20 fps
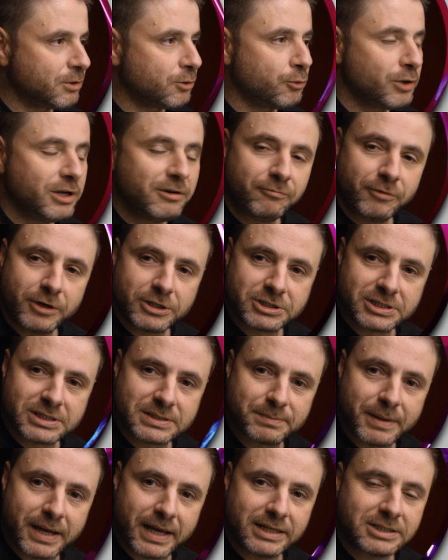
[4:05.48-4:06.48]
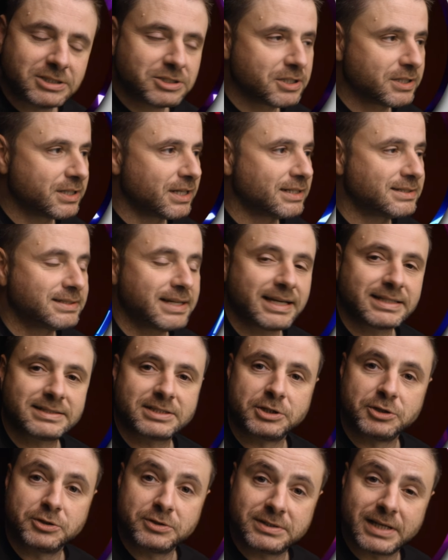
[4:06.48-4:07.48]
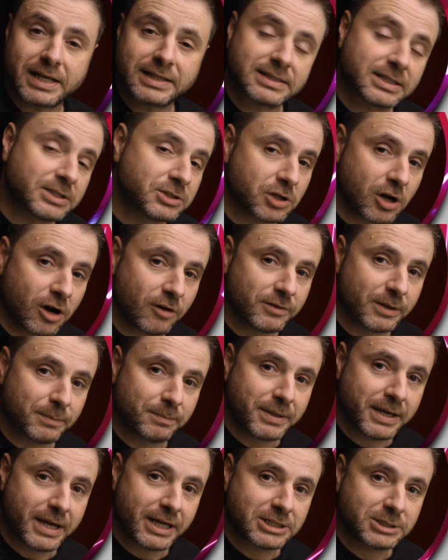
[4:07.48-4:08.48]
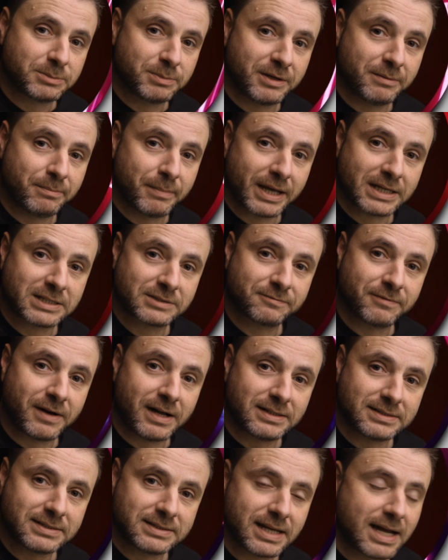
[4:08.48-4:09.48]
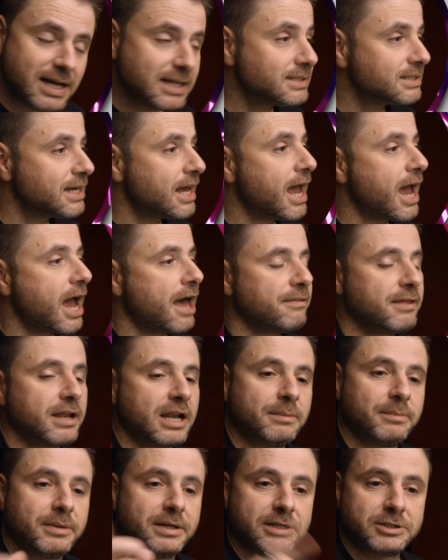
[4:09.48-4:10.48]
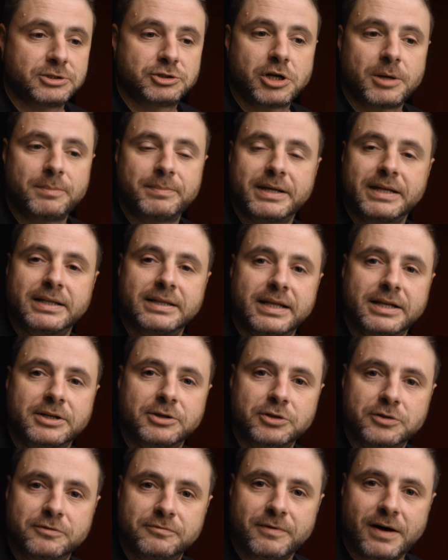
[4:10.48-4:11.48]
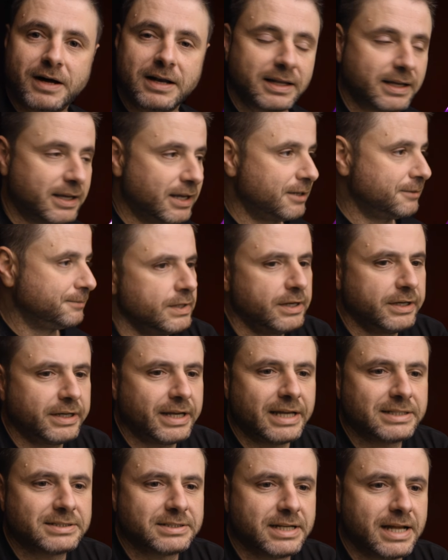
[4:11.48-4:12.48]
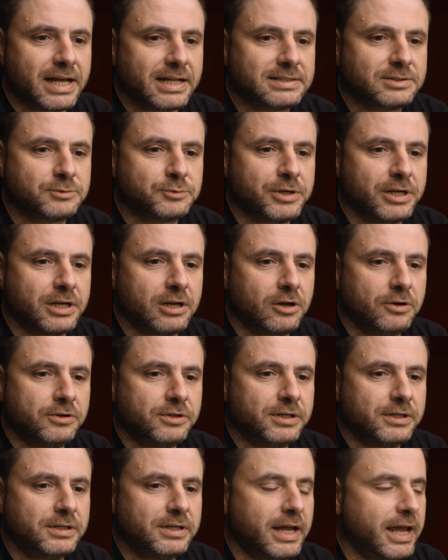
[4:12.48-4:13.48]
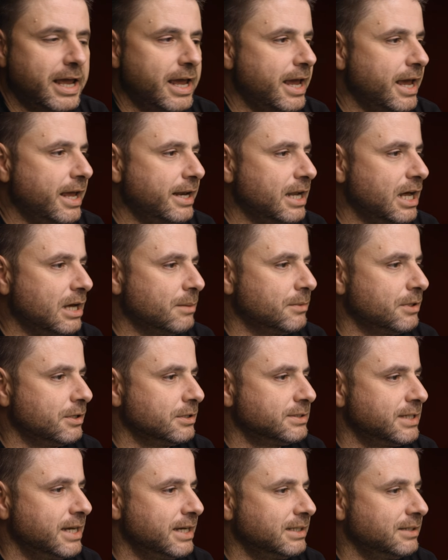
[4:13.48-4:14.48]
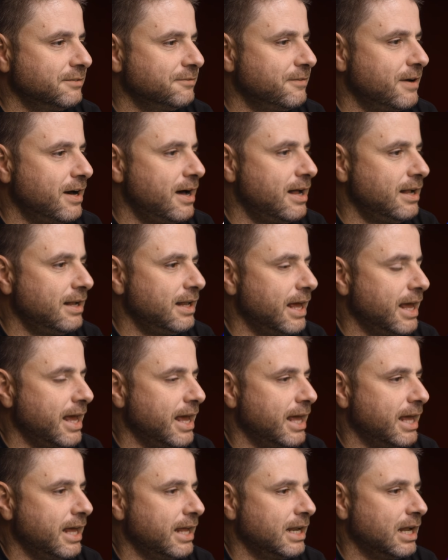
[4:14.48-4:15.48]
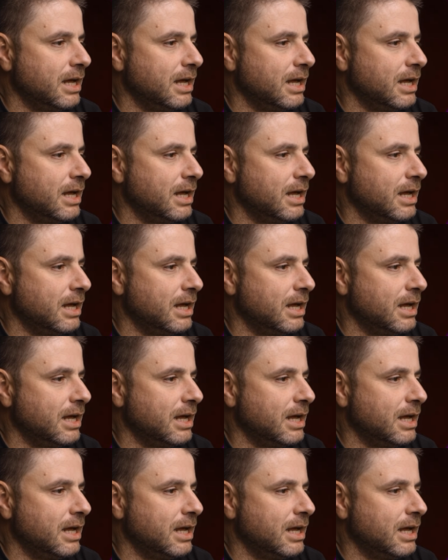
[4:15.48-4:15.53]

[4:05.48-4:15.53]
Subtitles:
going to refresh this page so that it takes the new settings of the PHP max file size. And then I'm going to drop in that new file again. Okay, so now it's reloaded and I'm going to take the file and